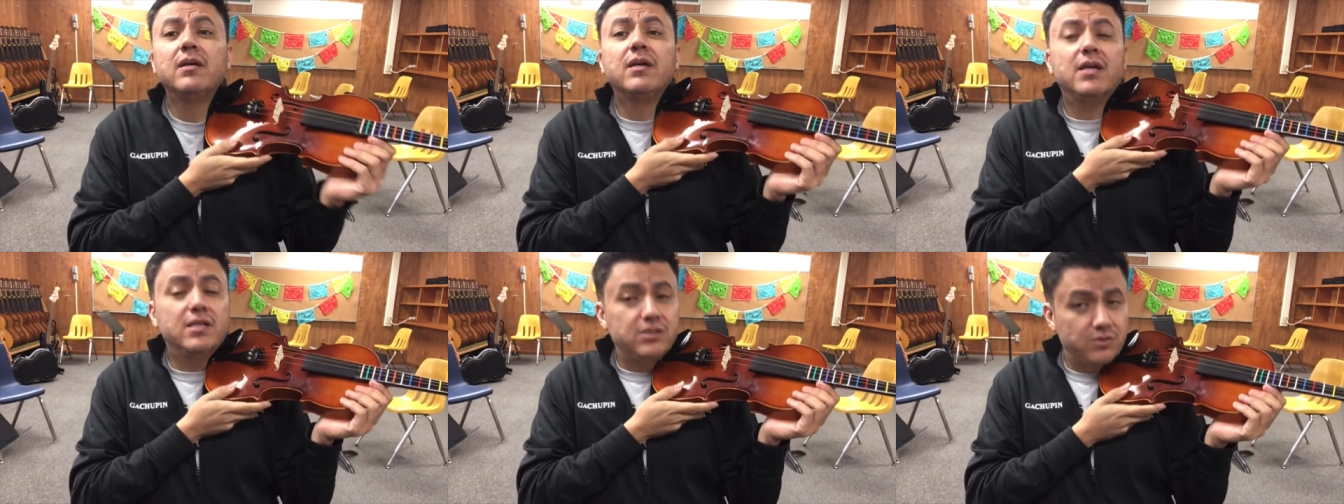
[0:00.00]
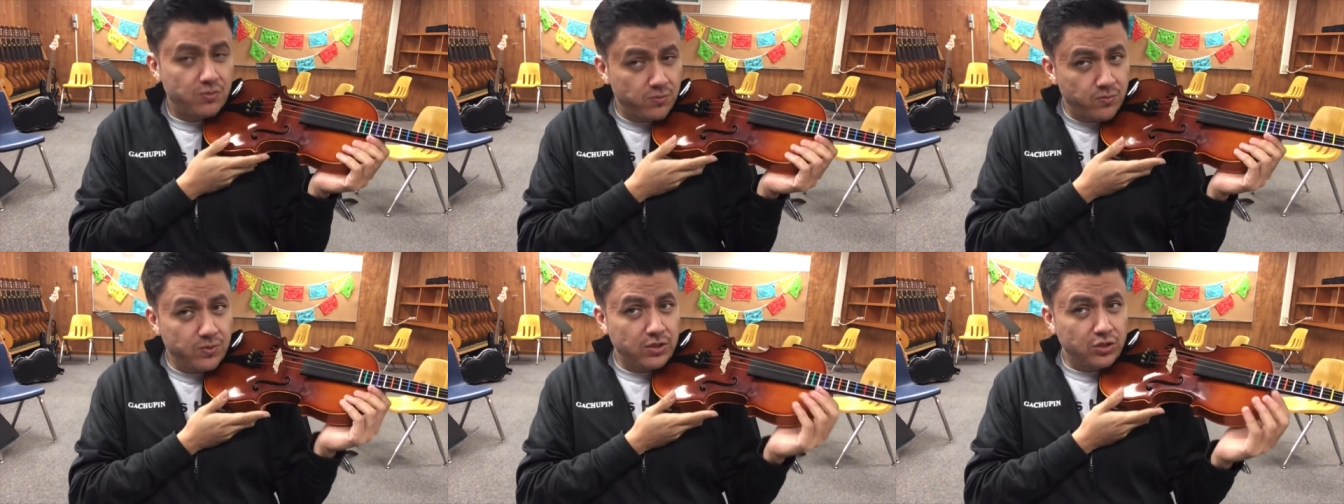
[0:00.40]
because
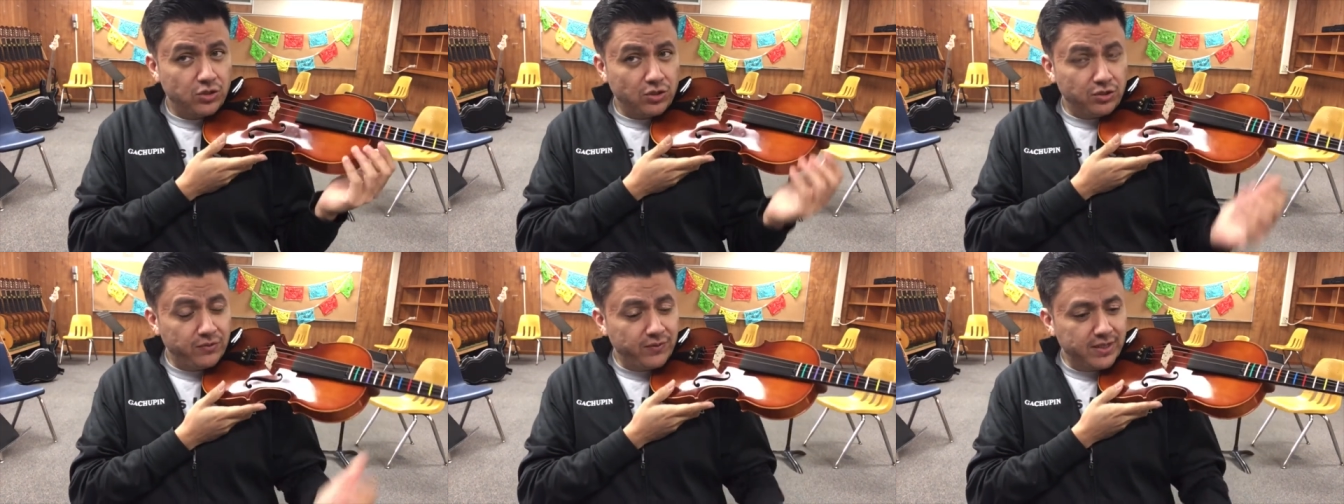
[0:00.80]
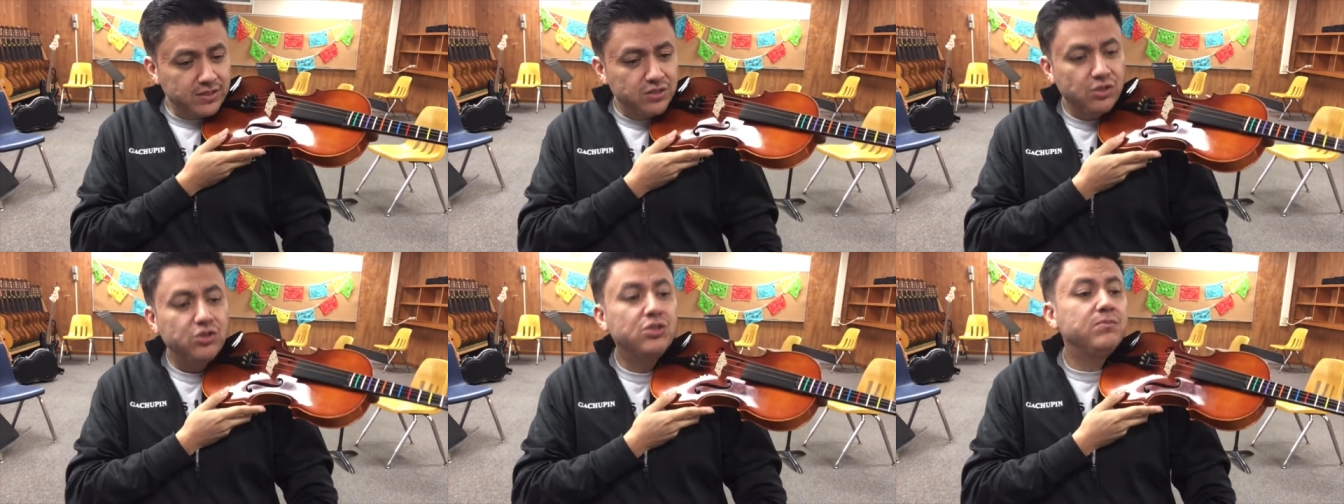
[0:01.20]
with a shoulder rest,
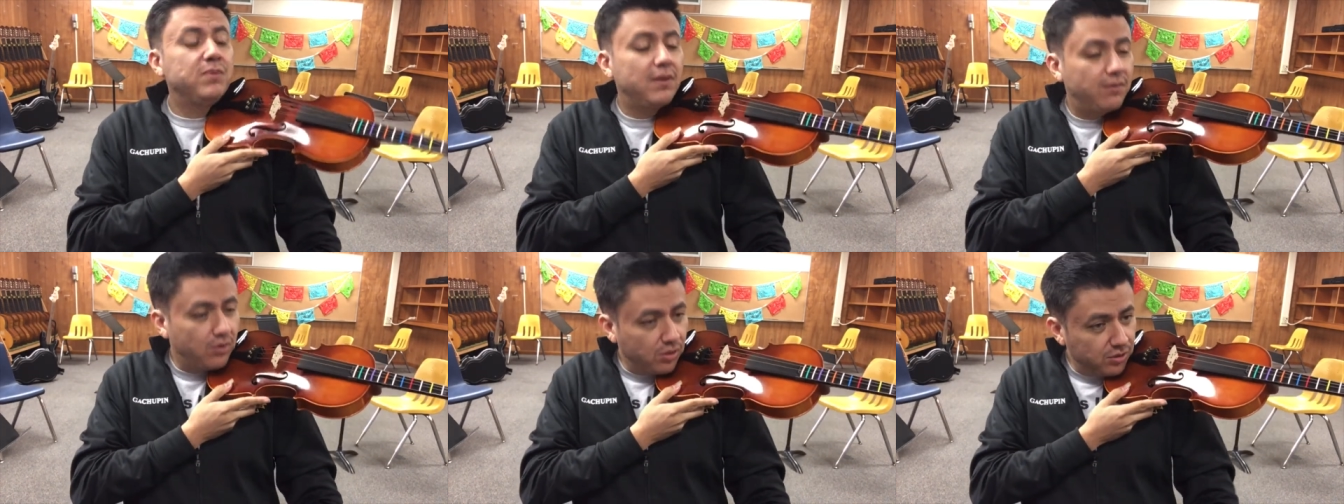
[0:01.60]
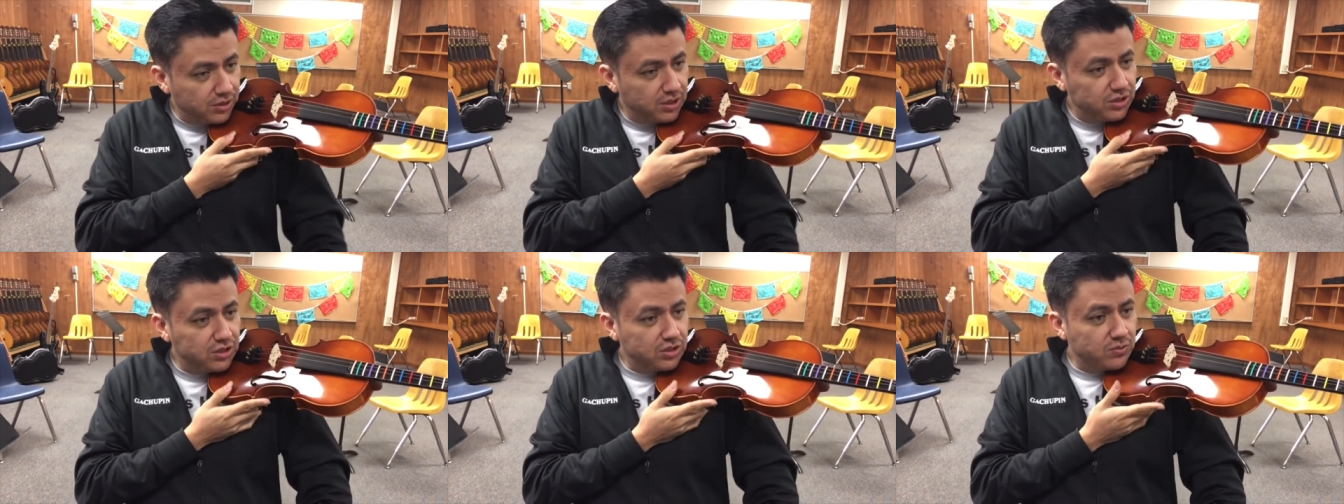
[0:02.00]
you should be able to hold
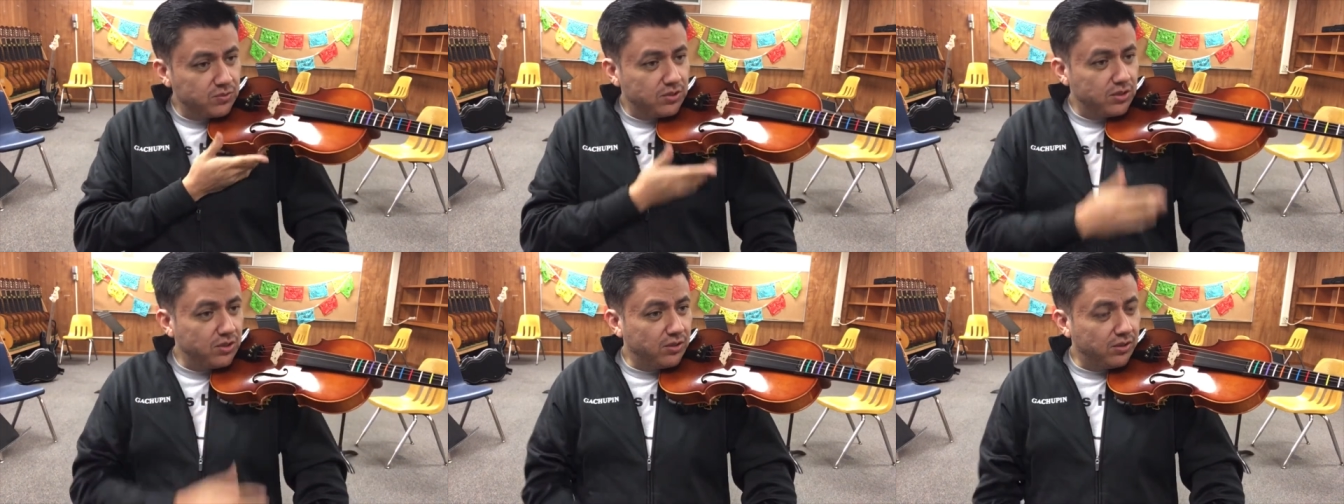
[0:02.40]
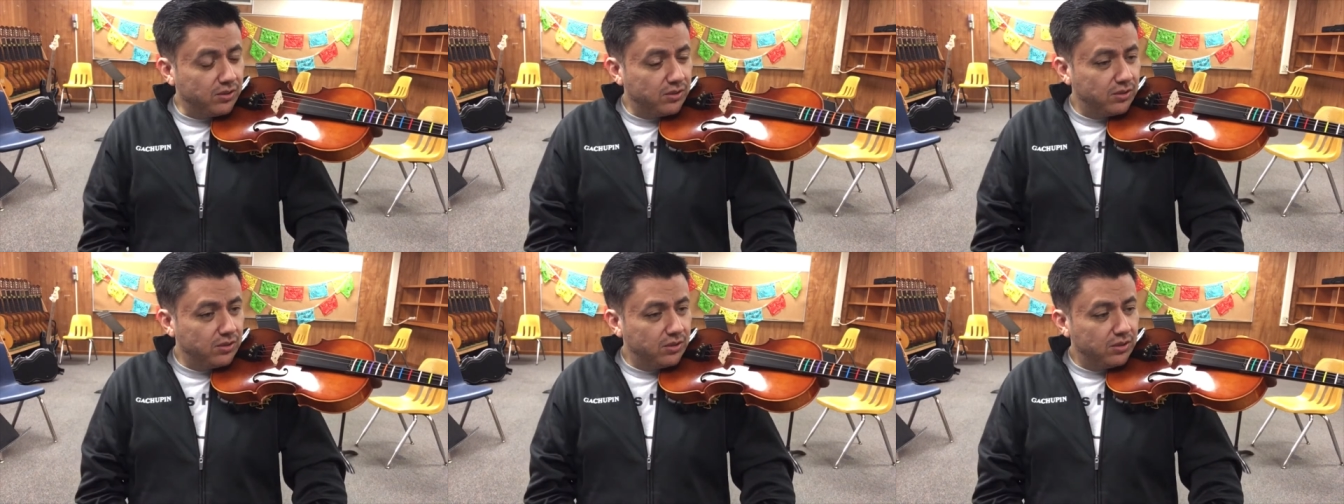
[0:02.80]
it just with your
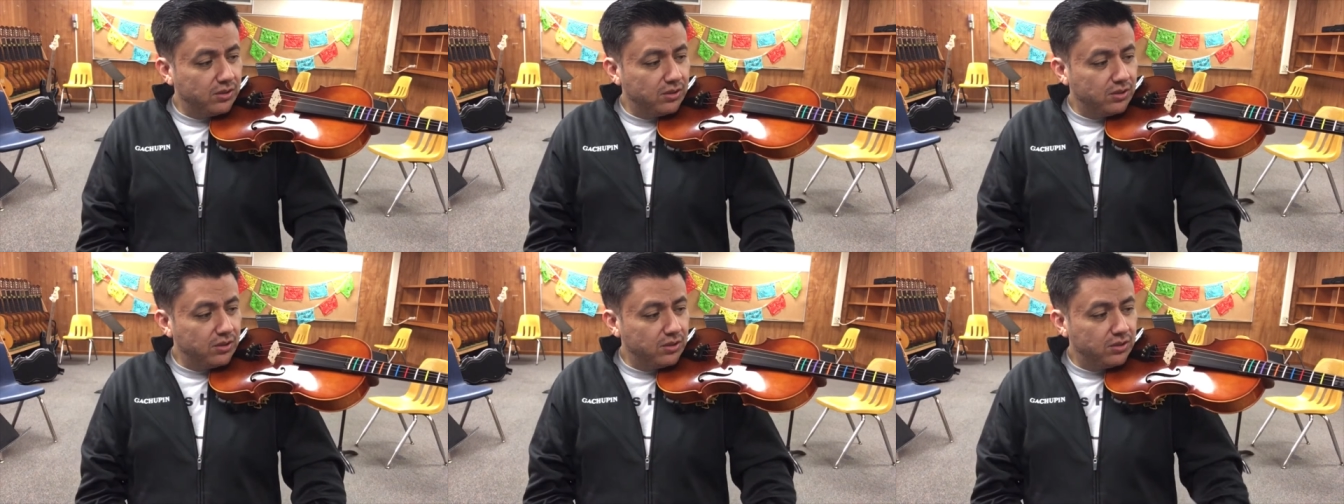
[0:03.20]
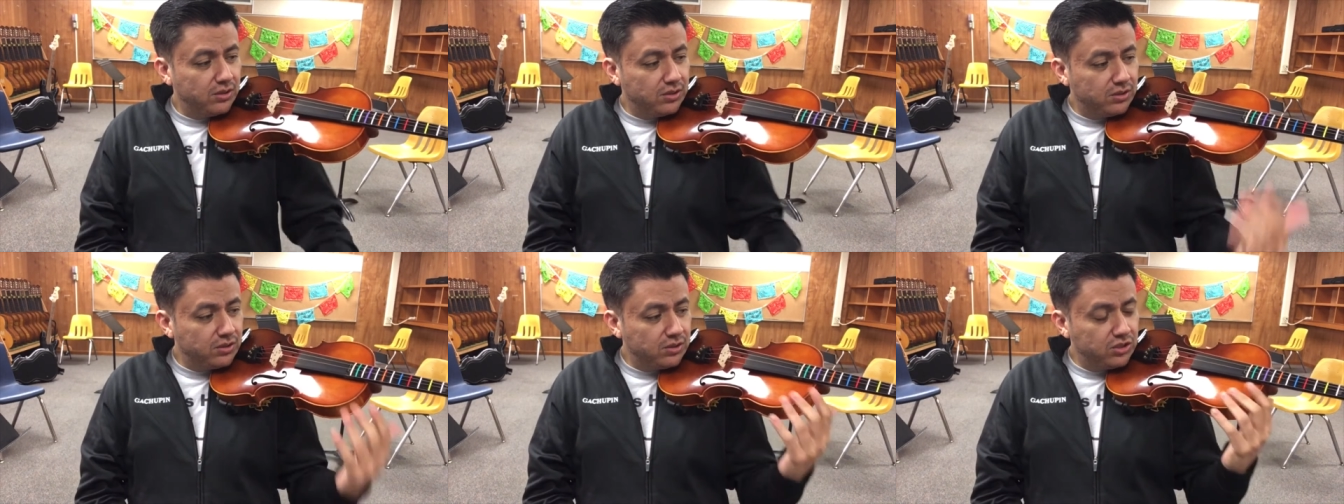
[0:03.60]

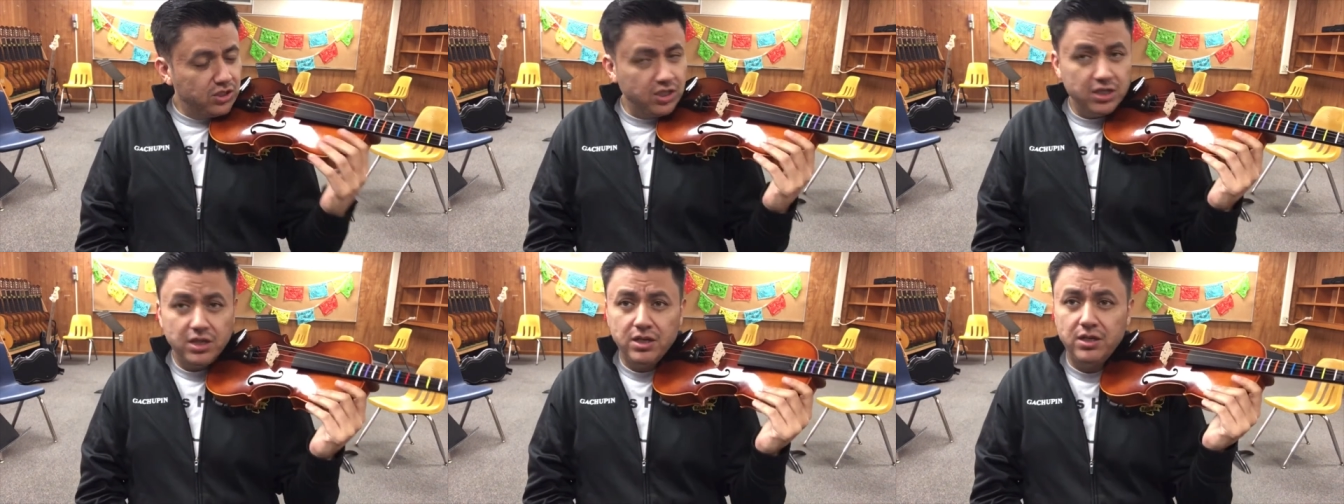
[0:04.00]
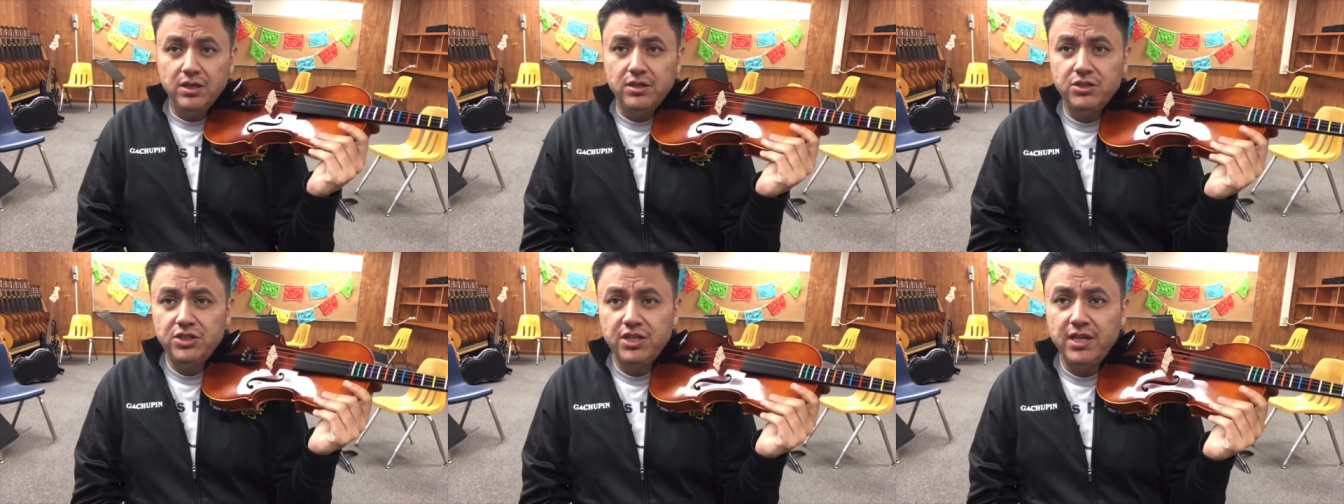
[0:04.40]
chin and
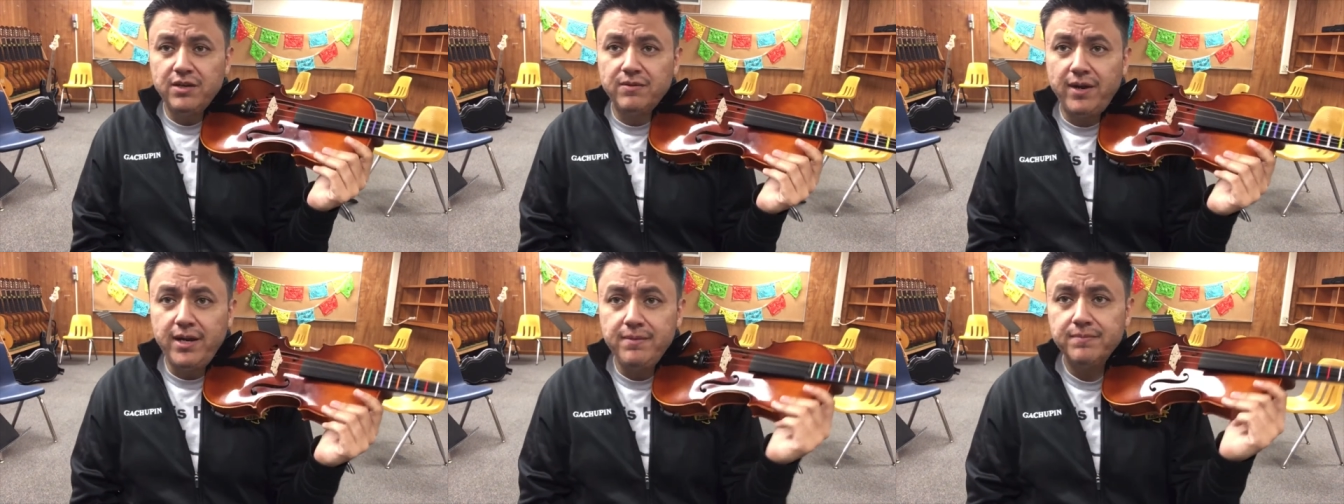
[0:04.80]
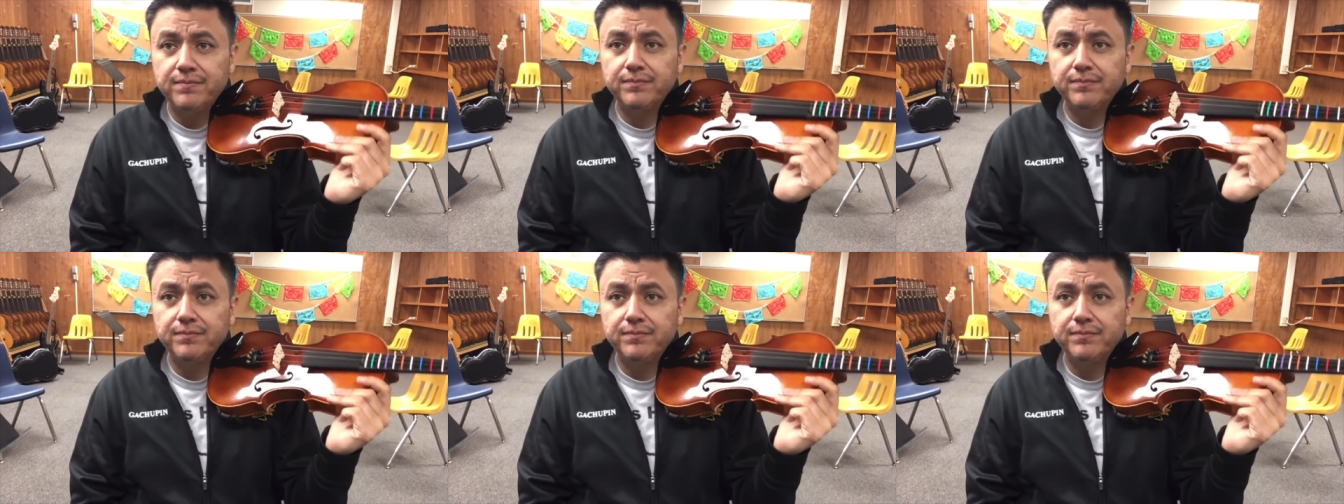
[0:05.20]
cheek, right?